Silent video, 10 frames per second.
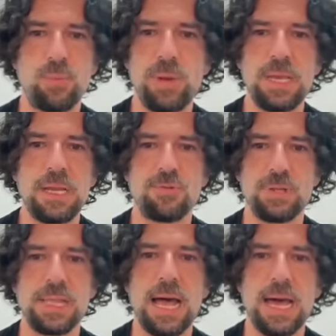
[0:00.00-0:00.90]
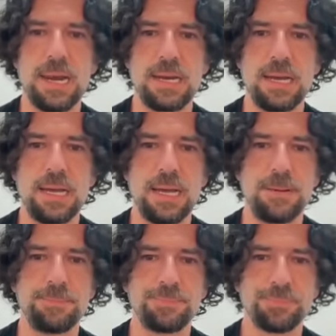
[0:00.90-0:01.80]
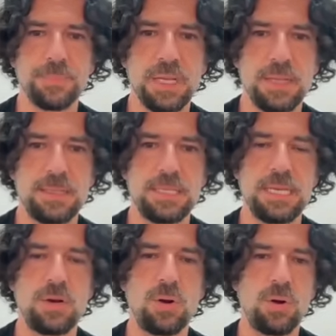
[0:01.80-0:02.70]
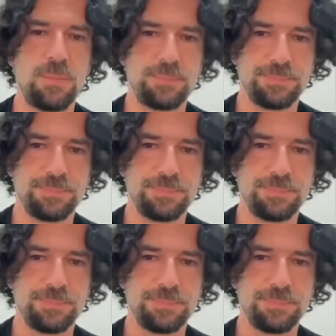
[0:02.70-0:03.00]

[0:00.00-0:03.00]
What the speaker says: we return 0